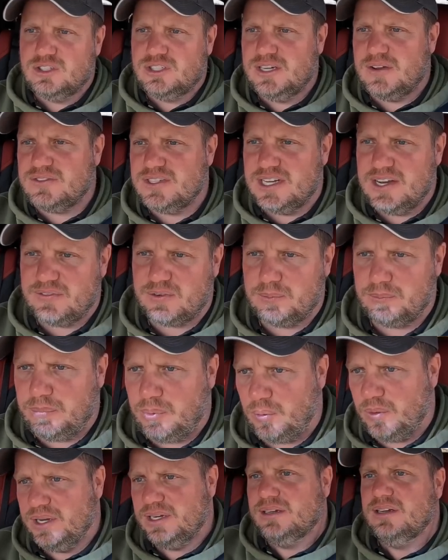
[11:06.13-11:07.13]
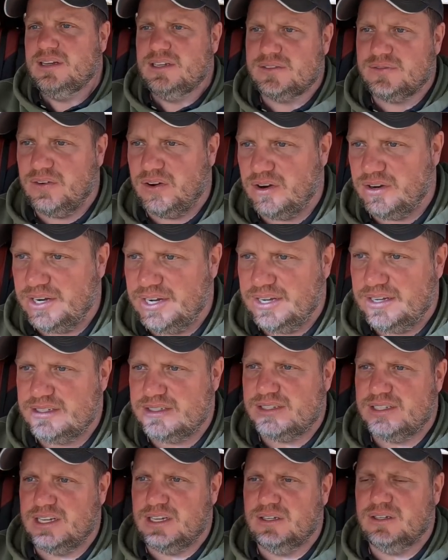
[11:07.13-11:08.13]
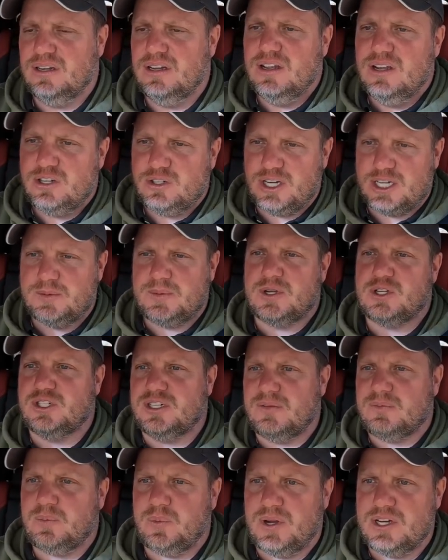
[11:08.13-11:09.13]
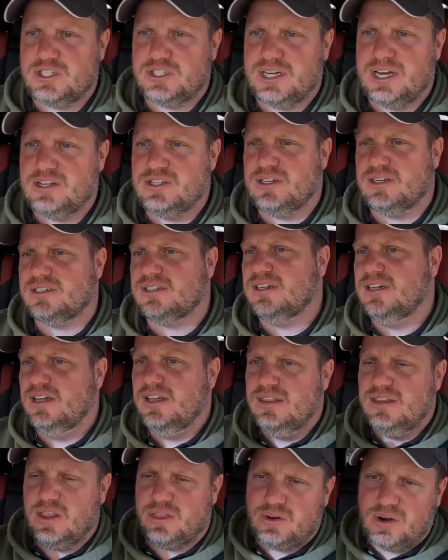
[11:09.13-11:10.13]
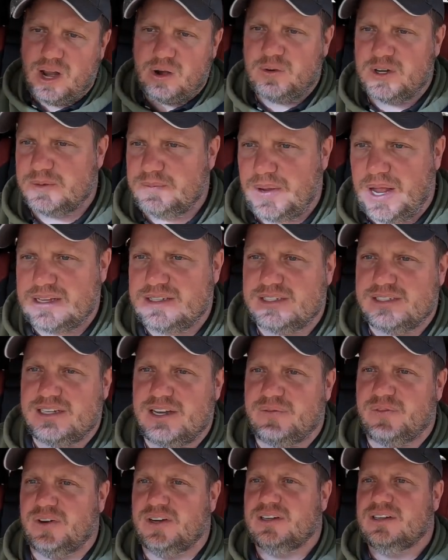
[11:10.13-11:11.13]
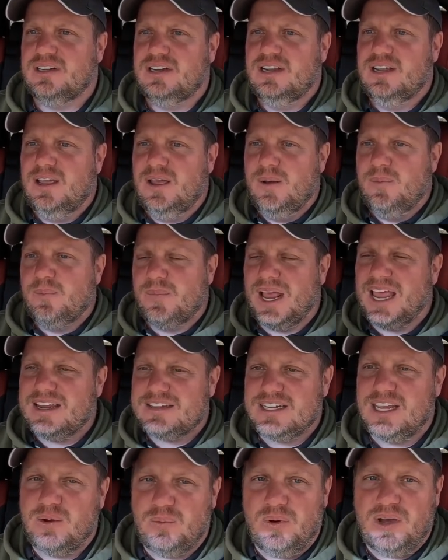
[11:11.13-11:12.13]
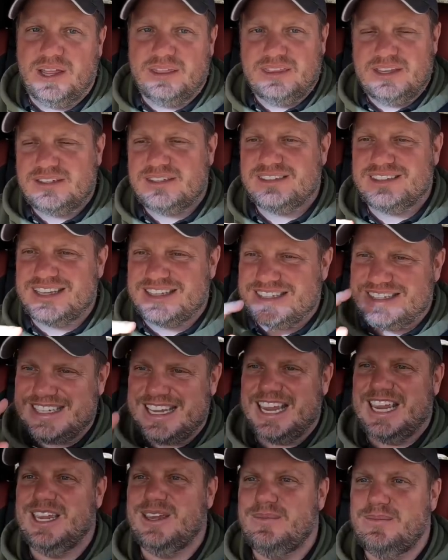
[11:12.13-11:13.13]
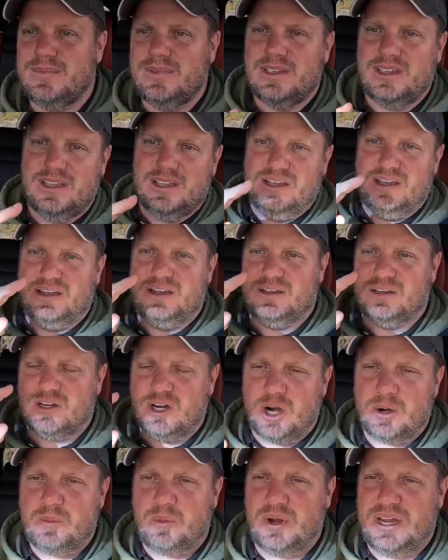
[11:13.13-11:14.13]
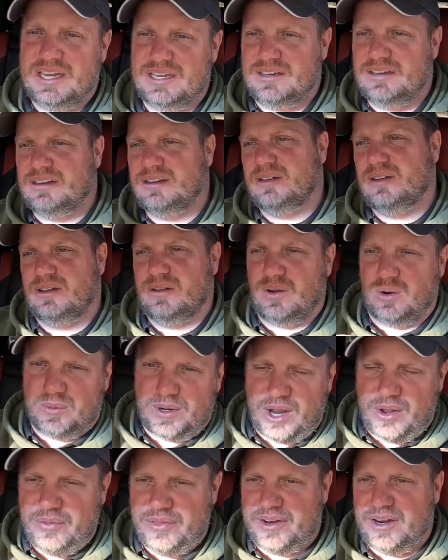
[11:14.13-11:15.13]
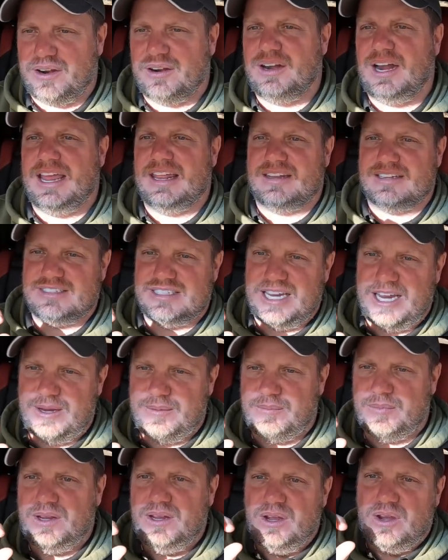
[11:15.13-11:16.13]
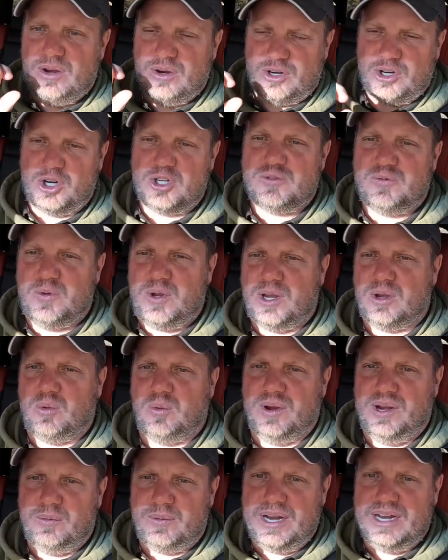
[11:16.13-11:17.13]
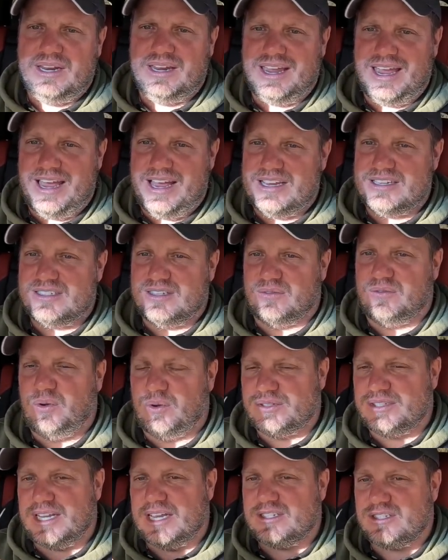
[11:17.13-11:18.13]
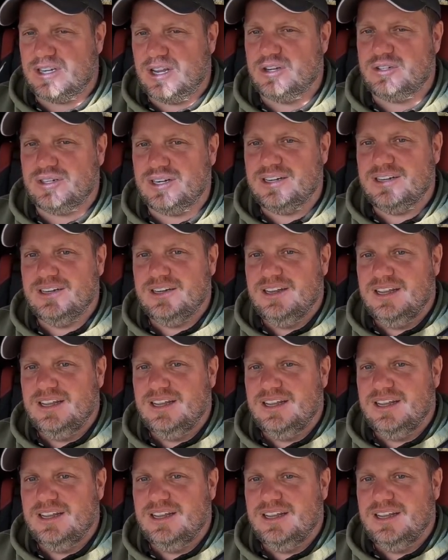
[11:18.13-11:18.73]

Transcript: shifts at different point as far as the transmission shift point changes. The throttle response is different. But I gotta tell you what, this is the same uh, curb weight around there and the same gross vehicle weight rating as the full-size Tundra